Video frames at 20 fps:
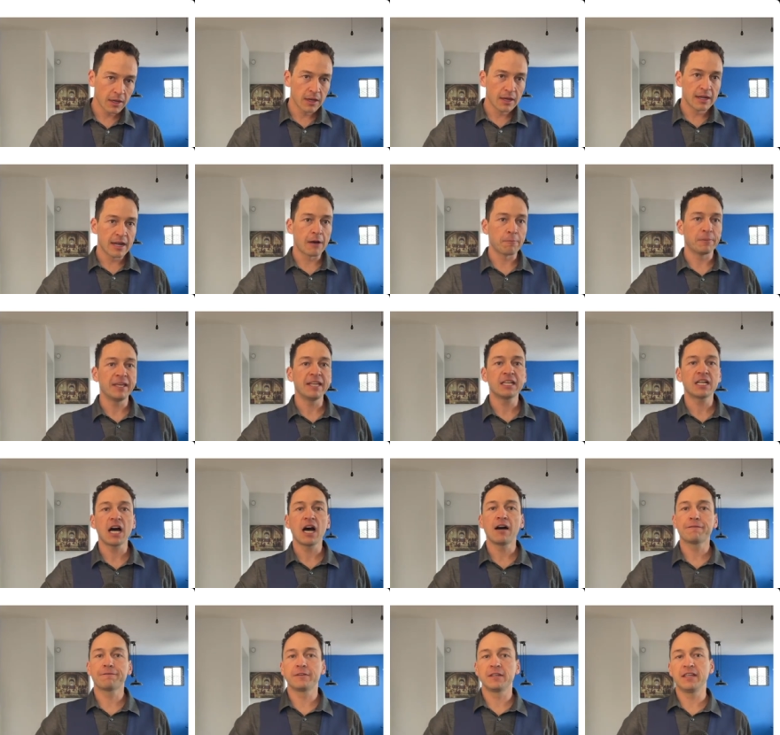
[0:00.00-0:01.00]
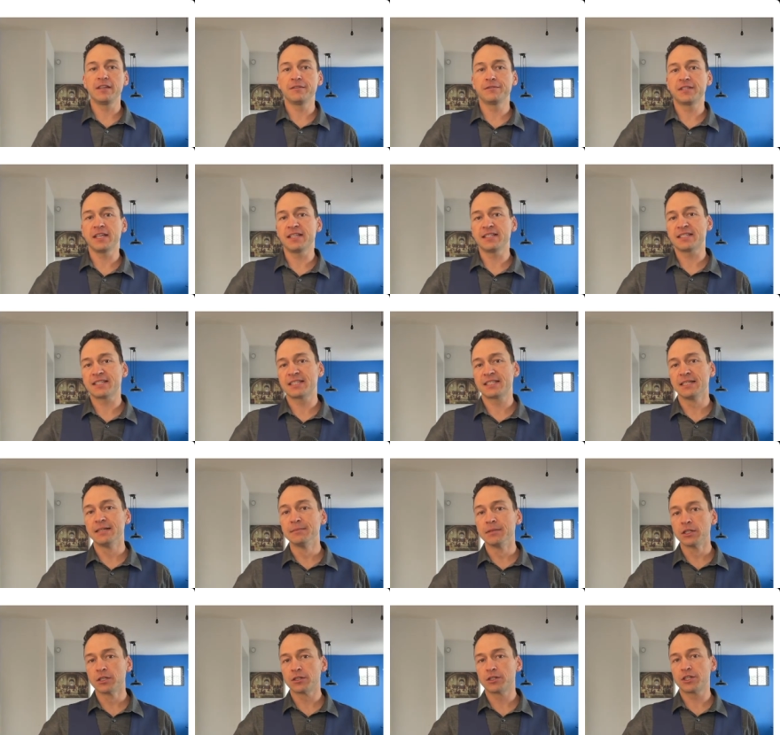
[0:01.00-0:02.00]
Now, Peikoff gives a
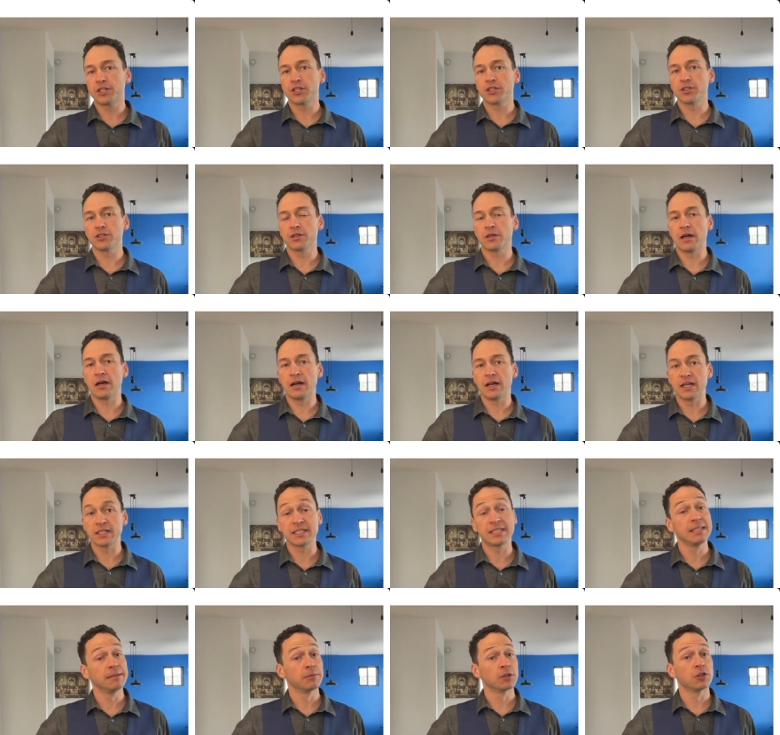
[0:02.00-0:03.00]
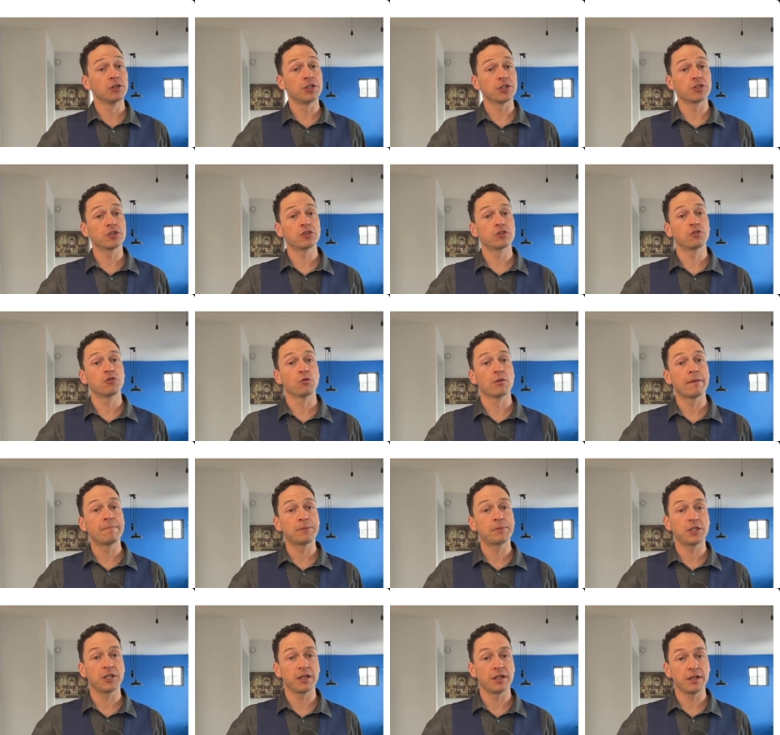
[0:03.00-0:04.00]
similar to uh, a similar
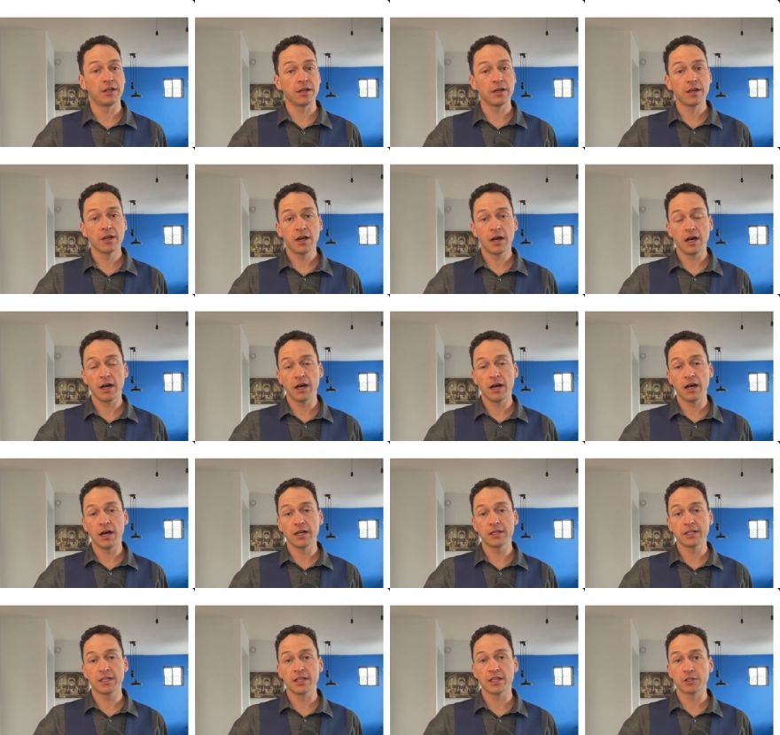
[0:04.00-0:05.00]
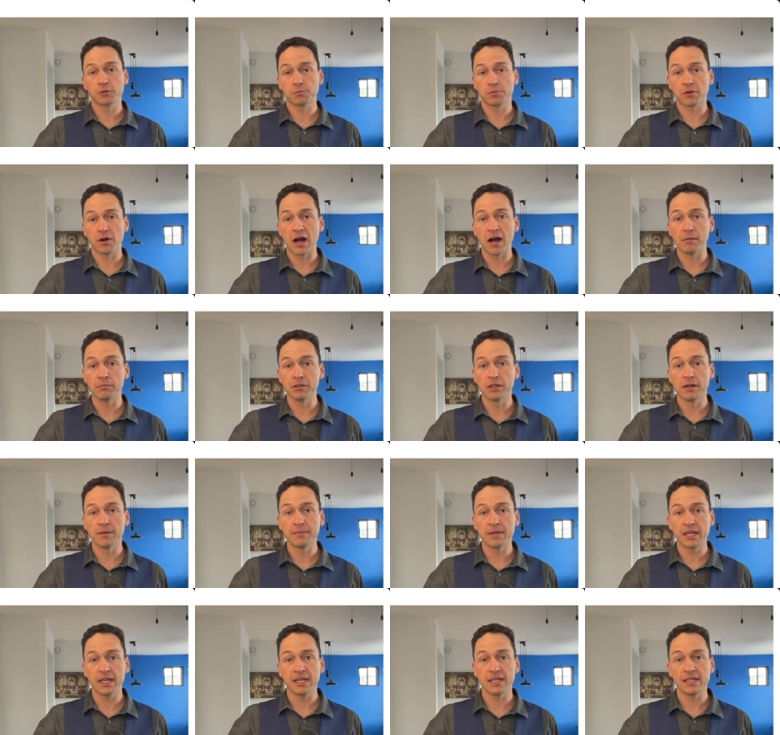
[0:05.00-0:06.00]
description uh, to this
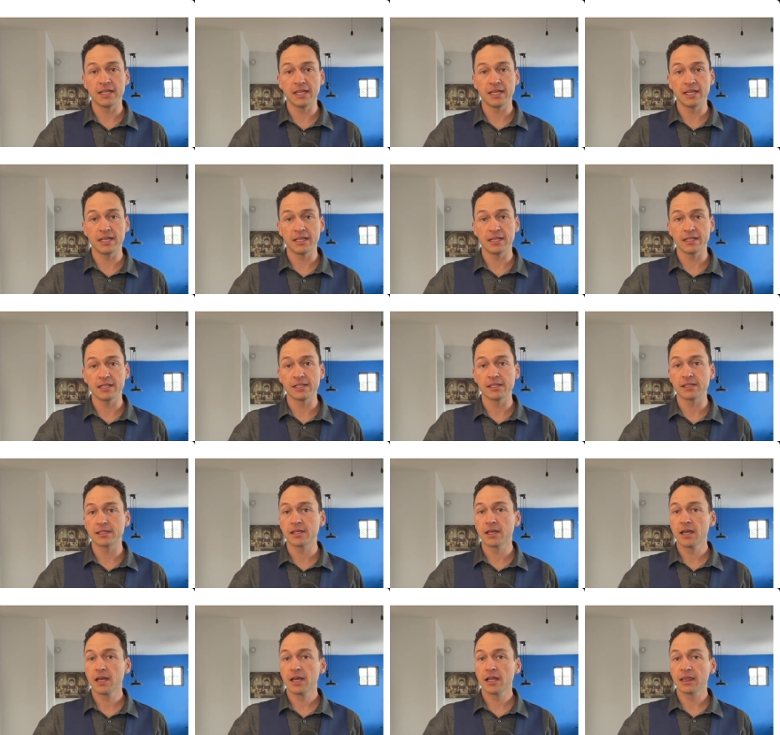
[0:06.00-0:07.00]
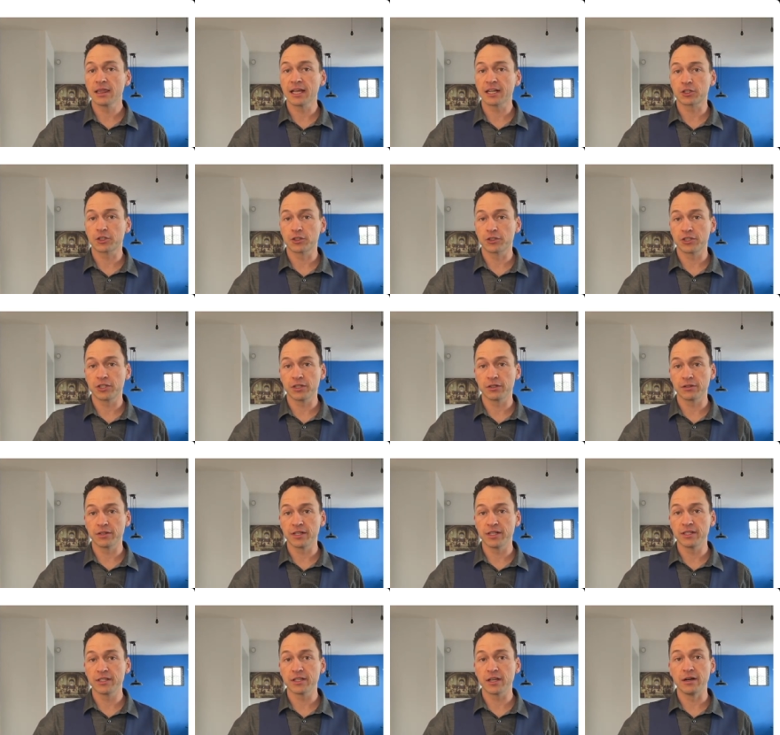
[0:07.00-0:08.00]
problem in his lecture
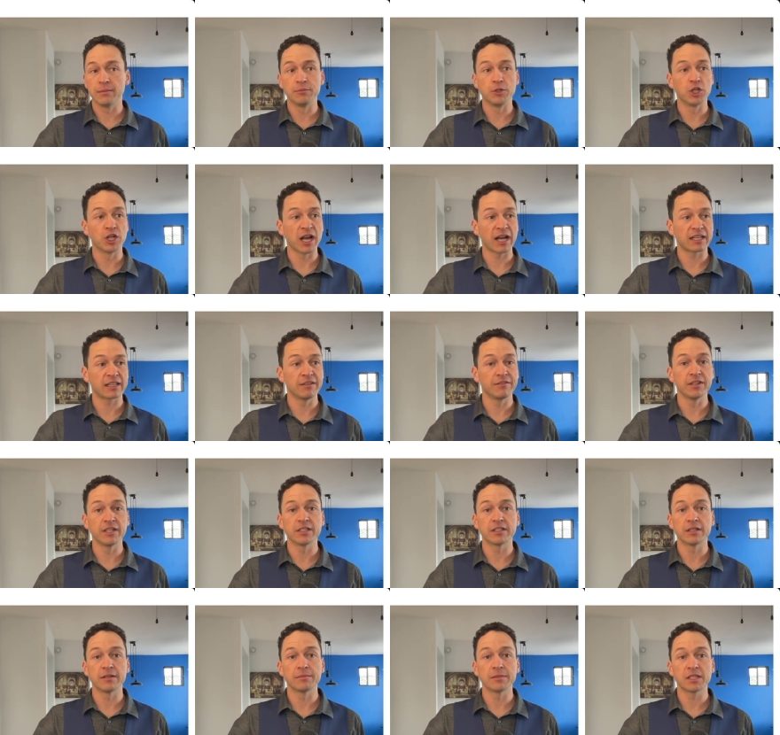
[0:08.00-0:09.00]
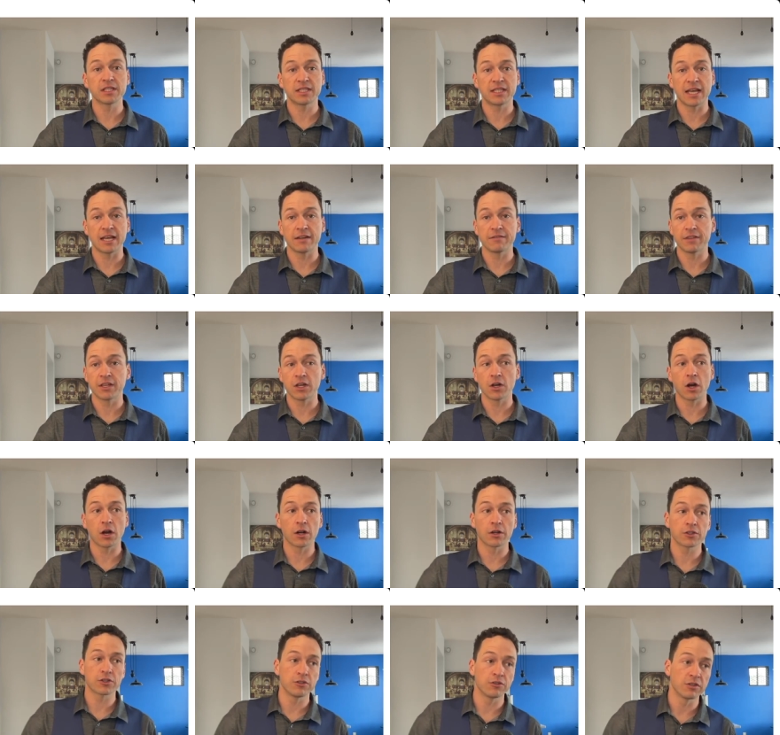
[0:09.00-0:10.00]
series "Objectivism: State of the
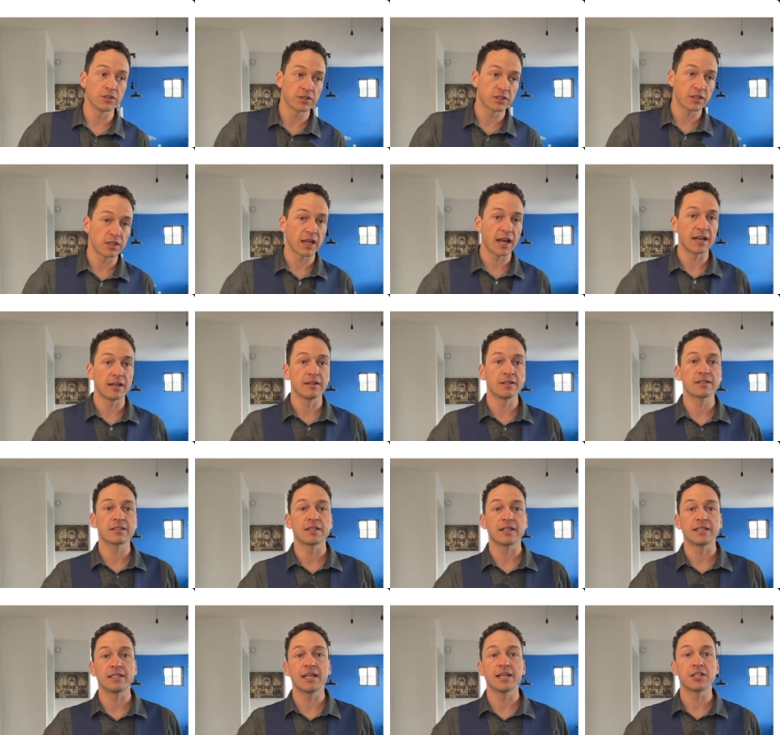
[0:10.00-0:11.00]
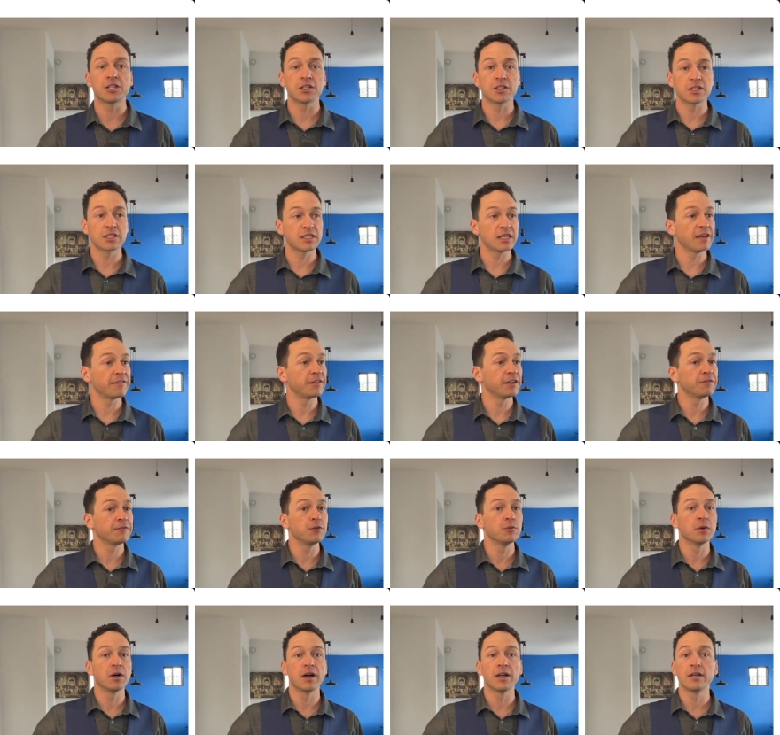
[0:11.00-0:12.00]
Art." So you can see that in citation seven if
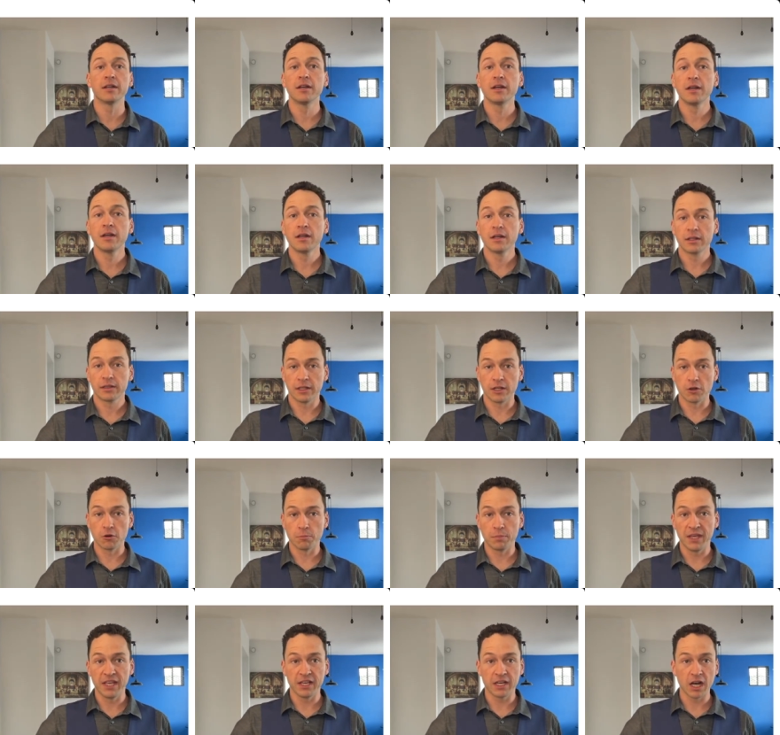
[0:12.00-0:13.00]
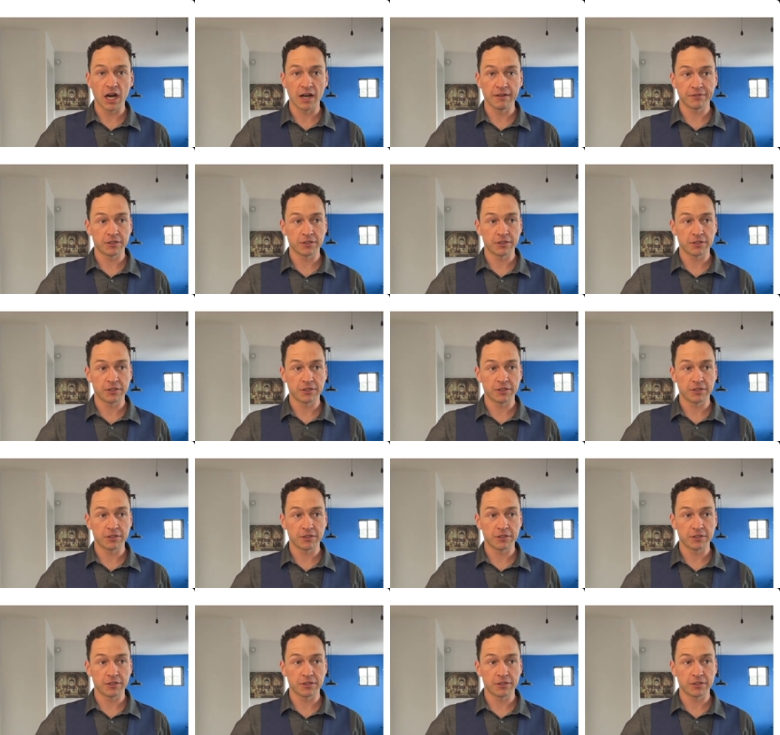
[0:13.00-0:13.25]
you want Leonard Peikoff's